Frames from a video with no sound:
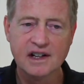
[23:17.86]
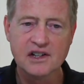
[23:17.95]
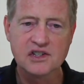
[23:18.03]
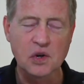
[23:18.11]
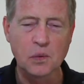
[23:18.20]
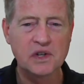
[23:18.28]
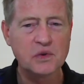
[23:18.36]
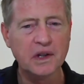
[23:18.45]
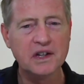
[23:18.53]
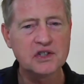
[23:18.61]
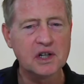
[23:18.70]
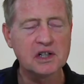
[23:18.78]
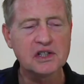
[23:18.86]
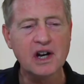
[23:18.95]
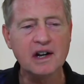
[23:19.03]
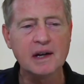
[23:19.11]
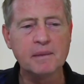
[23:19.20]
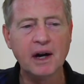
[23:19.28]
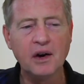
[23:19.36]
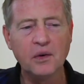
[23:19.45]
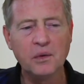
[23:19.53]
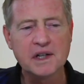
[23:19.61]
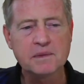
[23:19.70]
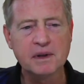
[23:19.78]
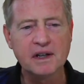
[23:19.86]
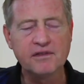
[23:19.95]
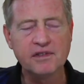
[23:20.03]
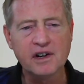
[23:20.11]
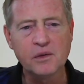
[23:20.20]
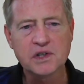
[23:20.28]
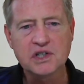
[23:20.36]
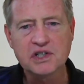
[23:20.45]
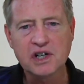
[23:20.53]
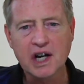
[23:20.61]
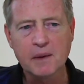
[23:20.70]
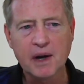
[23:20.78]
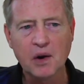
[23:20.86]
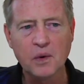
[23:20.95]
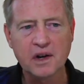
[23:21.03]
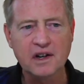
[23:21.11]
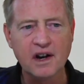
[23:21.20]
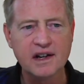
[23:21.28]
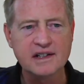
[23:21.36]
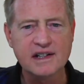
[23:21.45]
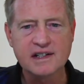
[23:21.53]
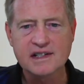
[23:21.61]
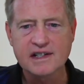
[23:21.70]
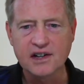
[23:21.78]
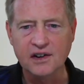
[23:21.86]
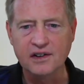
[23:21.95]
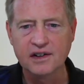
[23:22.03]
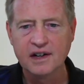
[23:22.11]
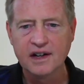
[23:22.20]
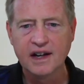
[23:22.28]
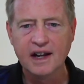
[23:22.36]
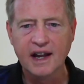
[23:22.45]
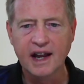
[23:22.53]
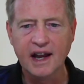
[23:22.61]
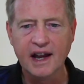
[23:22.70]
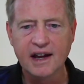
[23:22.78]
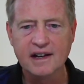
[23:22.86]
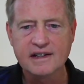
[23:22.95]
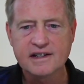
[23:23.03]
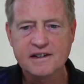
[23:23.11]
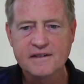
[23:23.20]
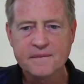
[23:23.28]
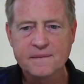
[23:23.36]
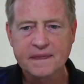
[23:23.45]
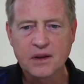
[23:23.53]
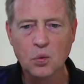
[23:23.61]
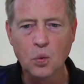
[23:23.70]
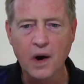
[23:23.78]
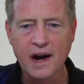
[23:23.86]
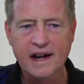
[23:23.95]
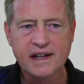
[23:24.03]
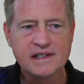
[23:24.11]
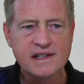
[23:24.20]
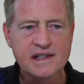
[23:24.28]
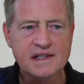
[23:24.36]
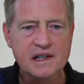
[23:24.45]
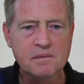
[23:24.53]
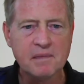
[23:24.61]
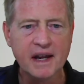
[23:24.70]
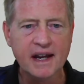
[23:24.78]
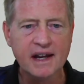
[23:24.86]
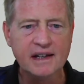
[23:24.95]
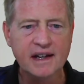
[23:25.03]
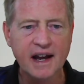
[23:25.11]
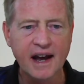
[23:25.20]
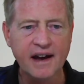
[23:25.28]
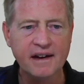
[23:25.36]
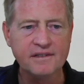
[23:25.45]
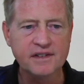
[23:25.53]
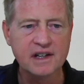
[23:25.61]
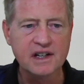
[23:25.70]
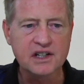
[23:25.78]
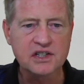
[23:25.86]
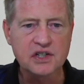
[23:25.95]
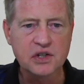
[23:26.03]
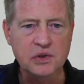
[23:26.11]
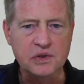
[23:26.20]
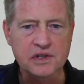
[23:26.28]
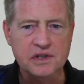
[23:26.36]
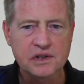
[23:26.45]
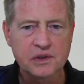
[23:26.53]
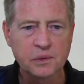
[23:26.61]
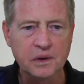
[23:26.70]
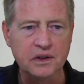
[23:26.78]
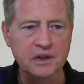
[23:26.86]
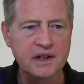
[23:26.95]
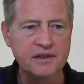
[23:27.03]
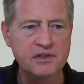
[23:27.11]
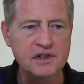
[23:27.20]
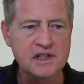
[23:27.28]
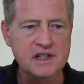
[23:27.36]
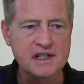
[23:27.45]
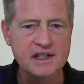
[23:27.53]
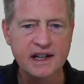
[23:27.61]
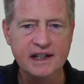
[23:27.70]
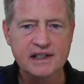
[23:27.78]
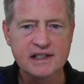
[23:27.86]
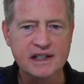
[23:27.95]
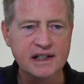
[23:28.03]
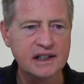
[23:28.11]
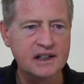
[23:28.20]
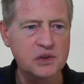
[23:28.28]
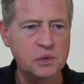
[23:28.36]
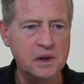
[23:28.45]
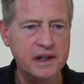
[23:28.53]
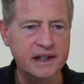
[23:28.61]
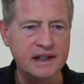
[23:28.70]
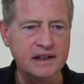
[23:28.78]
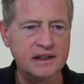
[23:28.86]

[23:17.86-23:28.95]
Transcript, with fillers: So we really shouldn't talk about what's being fair. We should talk about what God does here. And why doesn't man have an excuse? Well, look at verses 19 and 20.